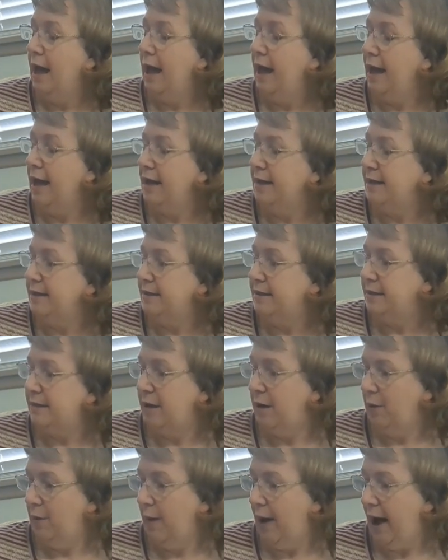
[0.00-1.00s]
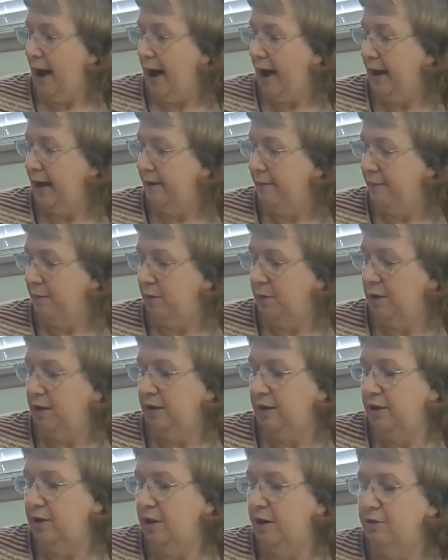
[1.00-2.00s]
And so I,
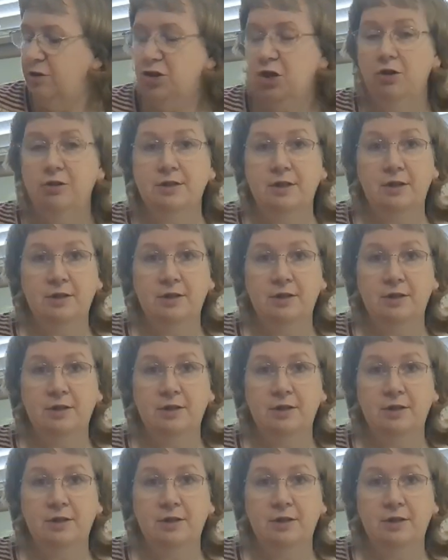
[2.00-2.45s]
chose